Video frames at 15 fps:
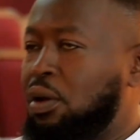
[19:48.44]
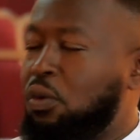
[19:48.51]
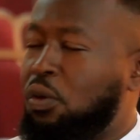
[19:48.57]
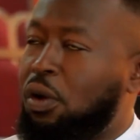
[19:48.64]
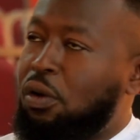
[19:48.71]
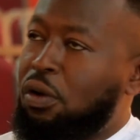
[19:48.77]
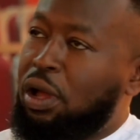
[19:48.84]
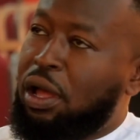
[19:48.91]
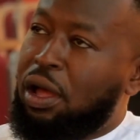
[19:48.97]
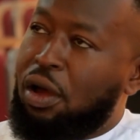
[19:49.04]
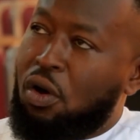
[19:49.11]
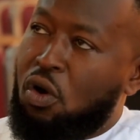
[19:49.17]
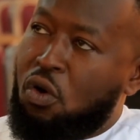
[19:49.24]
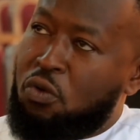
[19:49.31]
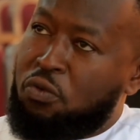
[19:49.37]
Well,
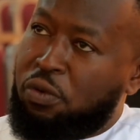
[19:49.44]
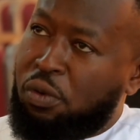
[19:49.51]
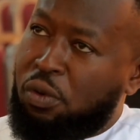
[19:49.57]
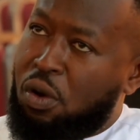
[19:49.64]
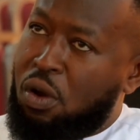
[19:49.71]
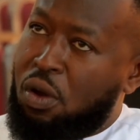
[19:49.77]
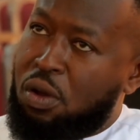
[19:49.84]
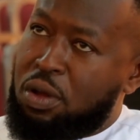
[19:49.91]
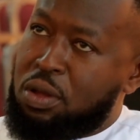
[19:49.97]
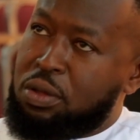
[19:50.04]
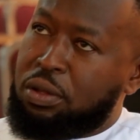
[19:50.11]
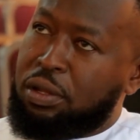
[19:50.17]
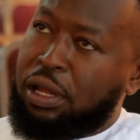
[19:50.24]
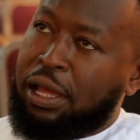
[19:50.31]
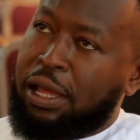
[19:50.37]

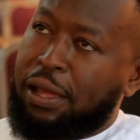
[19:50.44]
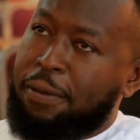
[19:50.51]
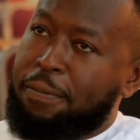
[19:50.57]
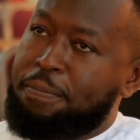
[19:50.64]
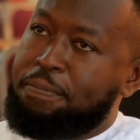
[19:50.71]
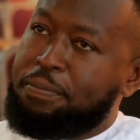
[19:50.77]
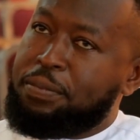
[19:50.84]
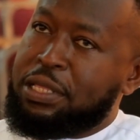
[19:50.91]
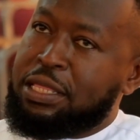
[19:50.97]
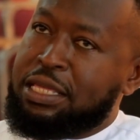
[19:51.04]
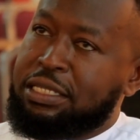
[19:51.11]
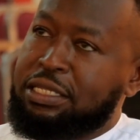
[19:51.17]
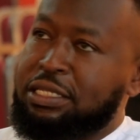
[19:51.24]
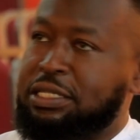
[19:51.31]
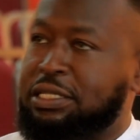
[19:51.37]
overall,
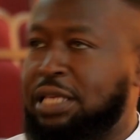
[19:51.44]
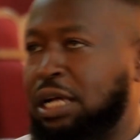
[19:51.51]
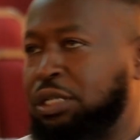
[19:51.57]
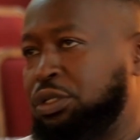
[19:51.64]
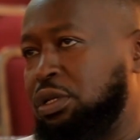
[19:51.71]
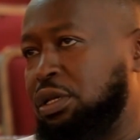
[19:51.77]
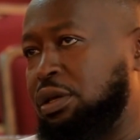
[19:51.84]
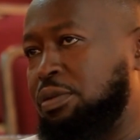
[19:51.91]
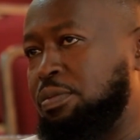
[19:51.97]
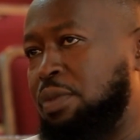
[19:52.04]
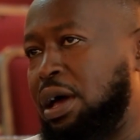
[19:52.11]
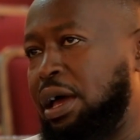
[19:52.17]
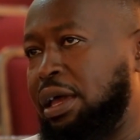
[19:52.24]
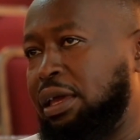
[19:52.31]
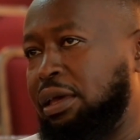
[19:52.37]
this is actually
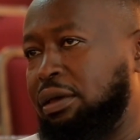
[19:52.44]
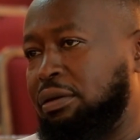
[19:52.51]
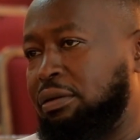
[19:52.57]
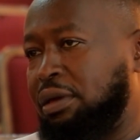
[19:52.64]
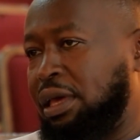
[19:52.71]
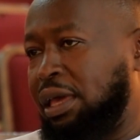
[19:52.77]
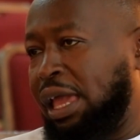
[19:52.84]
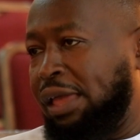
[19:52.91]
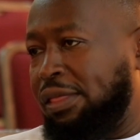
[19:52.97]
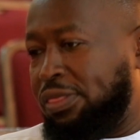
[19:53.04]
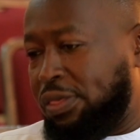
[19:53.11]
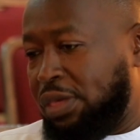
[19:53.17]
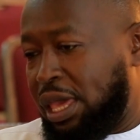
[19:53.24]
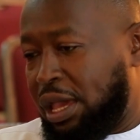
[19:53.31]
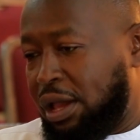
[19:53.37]
my
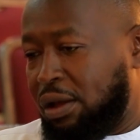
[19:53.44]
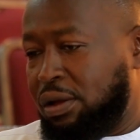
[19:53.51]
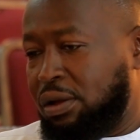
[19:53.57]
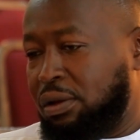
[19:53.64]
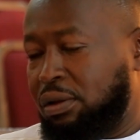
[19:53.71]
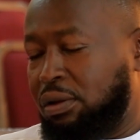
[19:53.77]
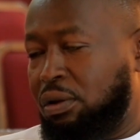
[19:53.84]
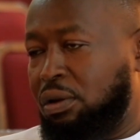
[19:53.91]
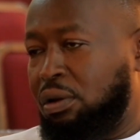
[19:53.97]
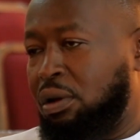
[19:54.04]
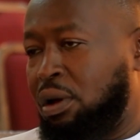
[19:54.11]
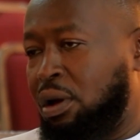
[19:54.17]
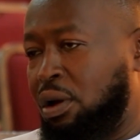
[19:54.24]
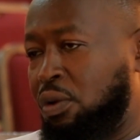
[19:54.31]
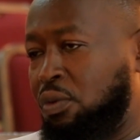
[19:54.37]
8th year
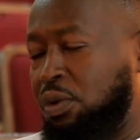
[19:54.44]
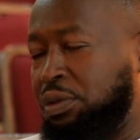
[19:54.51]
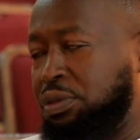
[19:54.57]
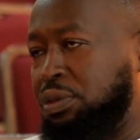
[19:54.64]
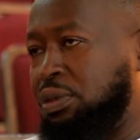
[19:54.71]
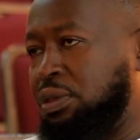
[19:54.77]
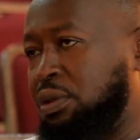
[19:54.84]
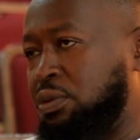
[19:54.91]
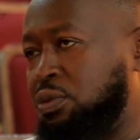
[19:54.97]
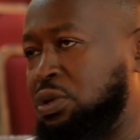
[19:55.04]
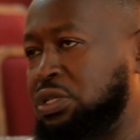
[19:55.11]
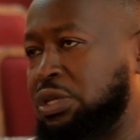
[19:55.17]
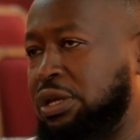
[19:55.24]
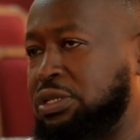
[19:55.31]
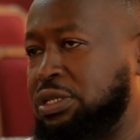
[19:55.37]
with
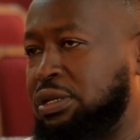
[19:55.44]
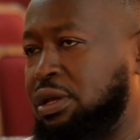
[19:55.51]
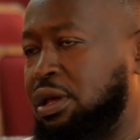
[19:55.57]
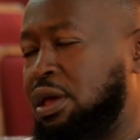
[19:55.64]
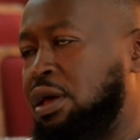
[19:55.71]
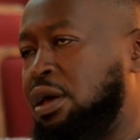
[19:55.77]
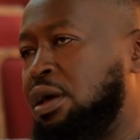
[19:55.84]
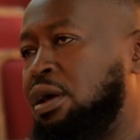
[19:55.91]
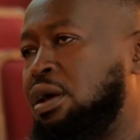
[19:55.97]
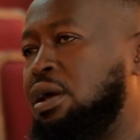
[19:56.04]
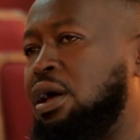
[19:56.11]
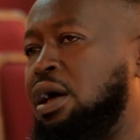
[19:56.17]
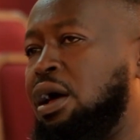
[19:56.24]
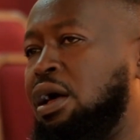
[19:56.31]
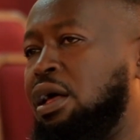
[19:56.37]
Wisconsin,
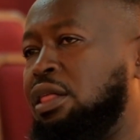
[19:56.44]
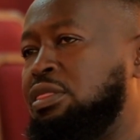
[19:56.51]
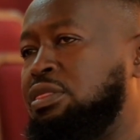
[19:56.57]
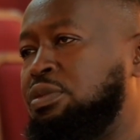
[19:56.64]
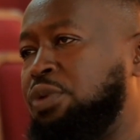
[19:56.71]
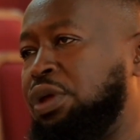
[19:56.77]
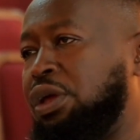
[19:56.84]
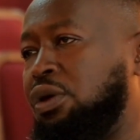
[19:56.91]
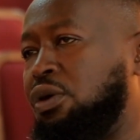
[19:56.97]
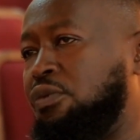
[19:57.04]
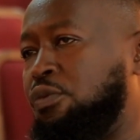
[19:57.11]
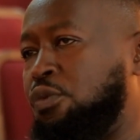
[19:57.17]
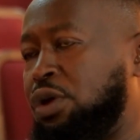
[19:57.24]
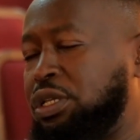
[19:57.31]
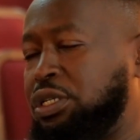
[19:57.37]
3
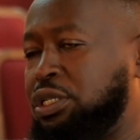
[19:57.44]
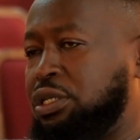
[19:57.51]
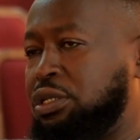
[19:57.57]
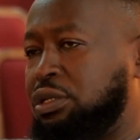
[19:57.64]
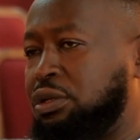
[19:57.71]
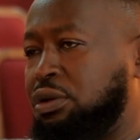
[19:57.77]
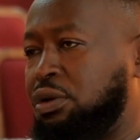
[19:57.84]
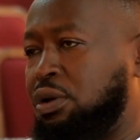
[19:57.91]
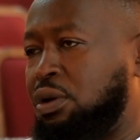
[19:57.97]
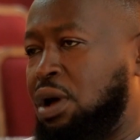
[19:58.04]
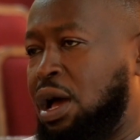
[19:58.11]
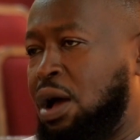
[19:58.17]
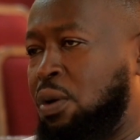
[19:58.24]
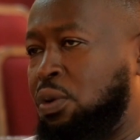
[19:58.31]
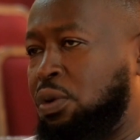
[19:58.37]
of which
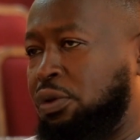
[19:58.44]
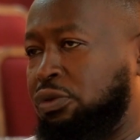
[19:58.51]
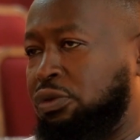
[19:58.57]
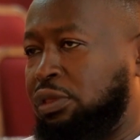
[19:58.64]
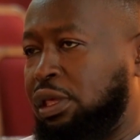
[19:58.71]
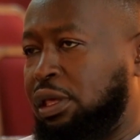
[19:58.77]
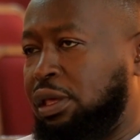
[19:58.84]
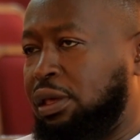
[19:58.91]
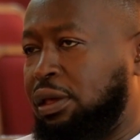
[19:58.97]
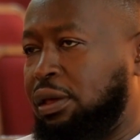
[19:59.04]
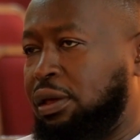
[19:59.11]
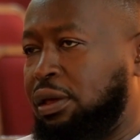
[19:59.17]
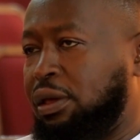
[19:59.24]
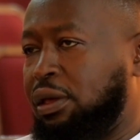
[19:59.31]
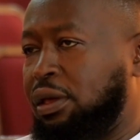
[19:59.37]
I was
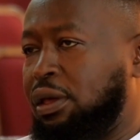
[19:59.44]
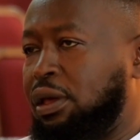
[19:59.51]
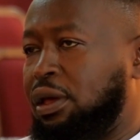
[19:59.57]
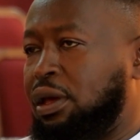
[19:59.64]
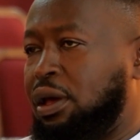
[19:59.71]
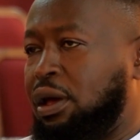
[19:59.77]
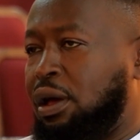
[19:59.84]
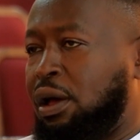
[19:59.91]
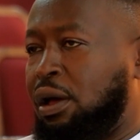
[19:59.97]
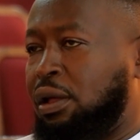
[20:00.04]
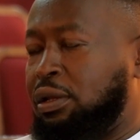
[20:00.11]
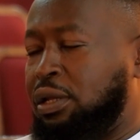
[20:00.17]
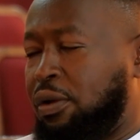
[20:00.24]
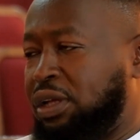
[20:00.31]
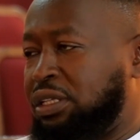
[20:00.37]
the
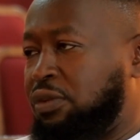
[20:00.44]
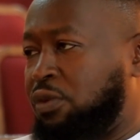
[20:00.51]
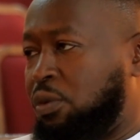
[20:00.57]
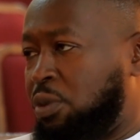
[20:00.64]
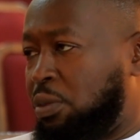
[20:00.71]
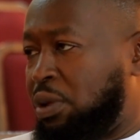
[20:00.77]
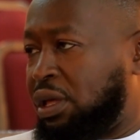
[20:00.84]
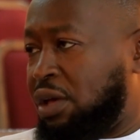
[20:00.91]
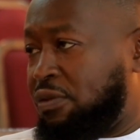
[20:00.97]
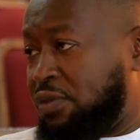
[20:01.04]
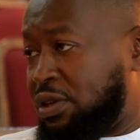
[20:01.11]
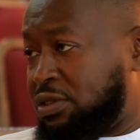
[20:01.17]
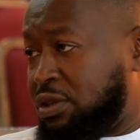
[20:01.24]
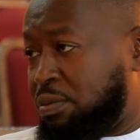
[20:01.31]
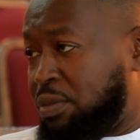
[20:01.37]
Director for Public
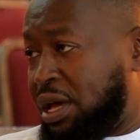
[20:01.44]
Affairs and